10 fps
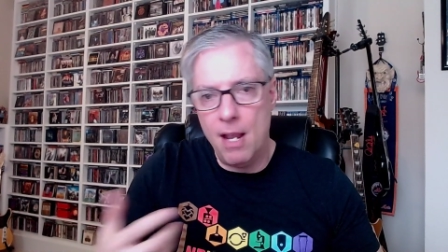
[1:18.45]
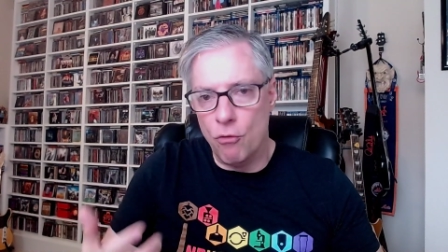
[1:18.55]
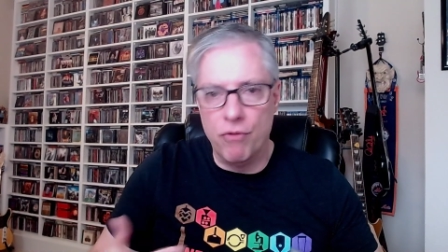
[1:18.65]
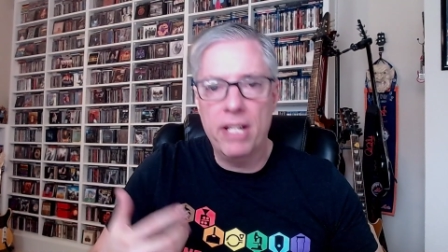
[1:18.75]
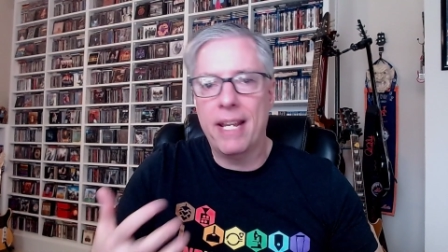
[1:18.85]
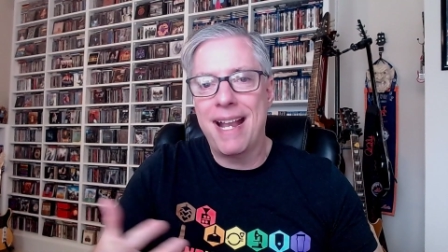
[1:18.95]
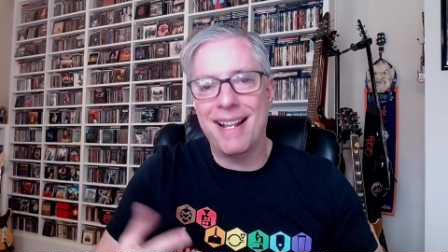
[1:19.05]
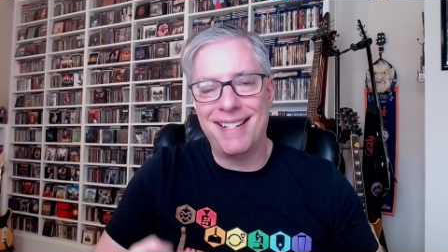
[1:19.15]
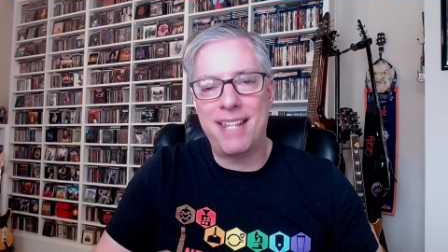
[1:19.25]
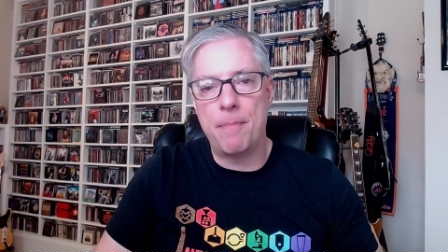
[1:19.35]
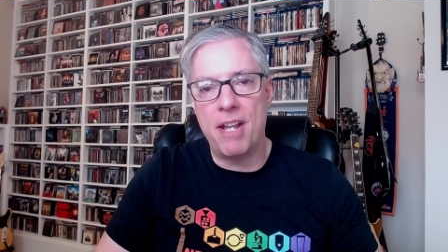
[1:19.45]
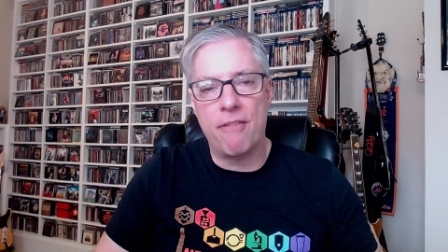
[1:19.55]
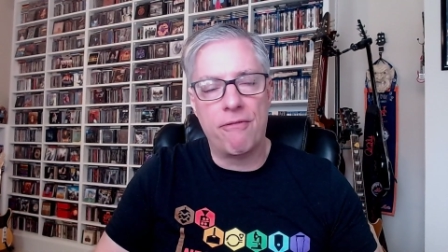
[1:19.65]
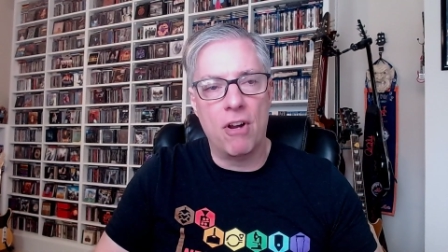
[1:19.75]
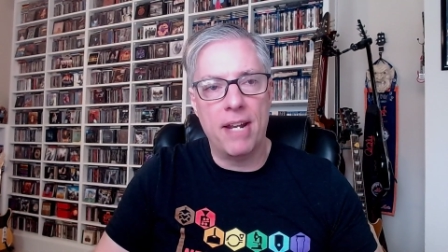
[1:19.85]
really kind of stepped out
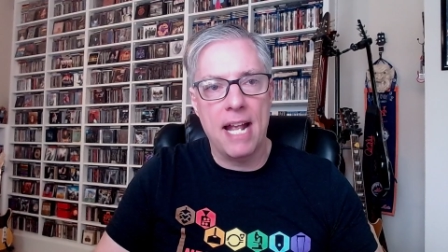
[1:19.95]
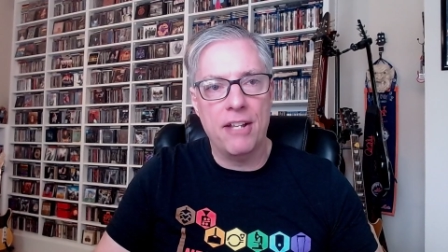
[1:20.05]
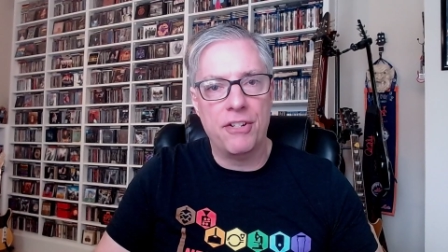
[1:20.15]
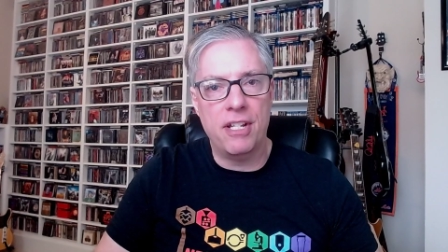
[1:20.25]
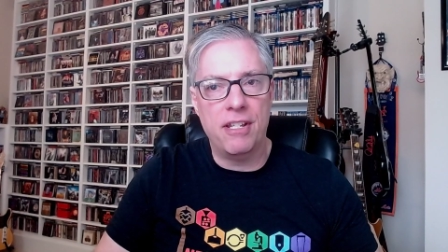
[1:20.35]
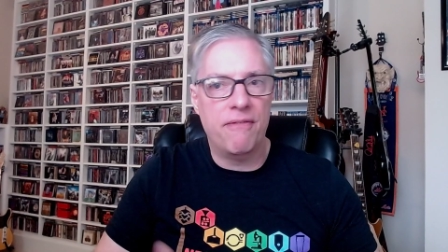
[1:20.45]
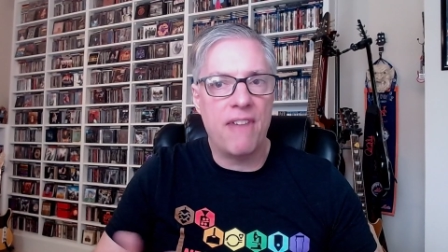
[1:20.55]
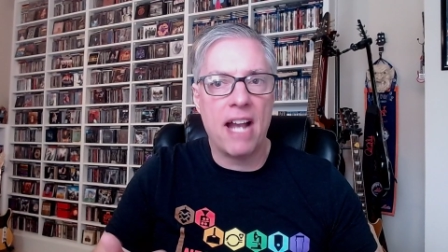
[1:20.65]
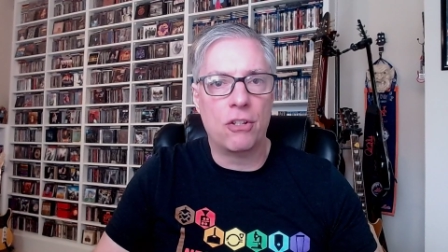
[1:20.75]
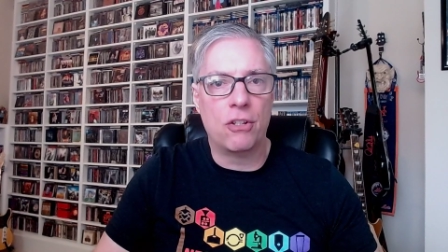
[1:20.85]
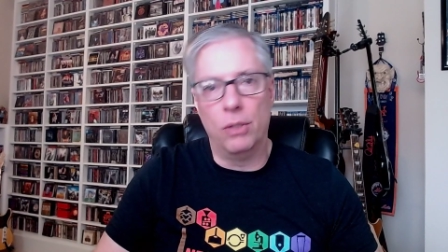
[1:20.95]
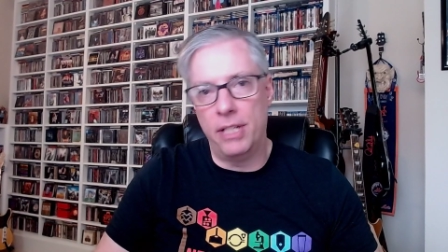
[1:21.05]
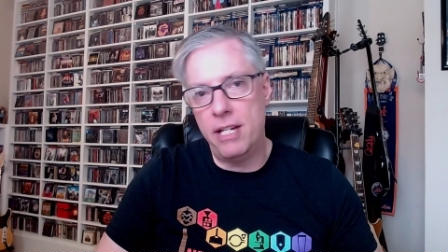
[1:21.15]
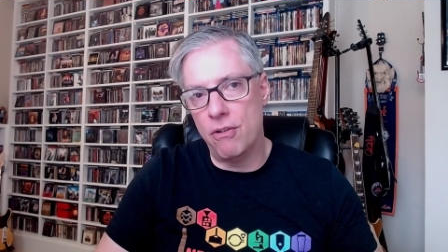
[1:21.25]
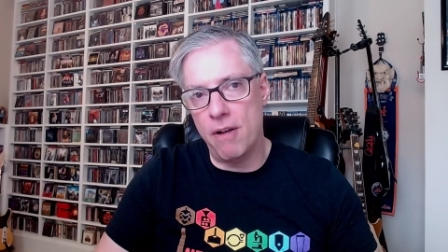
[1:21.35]
front as the de facto
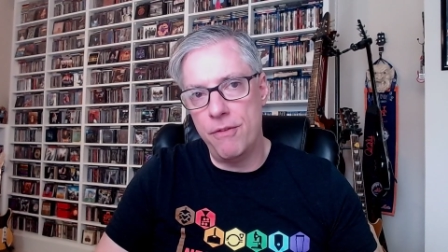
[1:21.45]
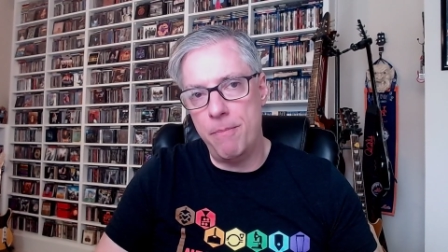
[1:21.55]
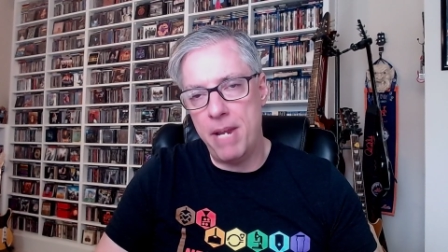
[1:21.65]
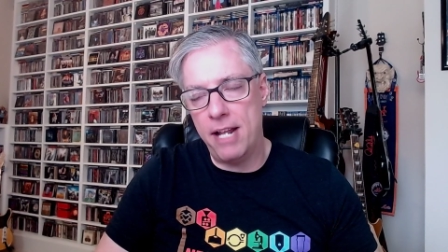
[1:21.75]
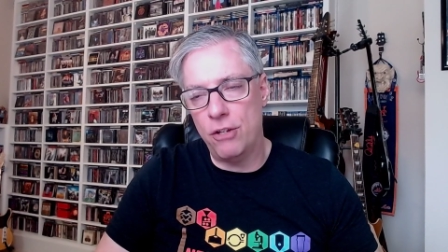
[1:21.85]
leader of the band.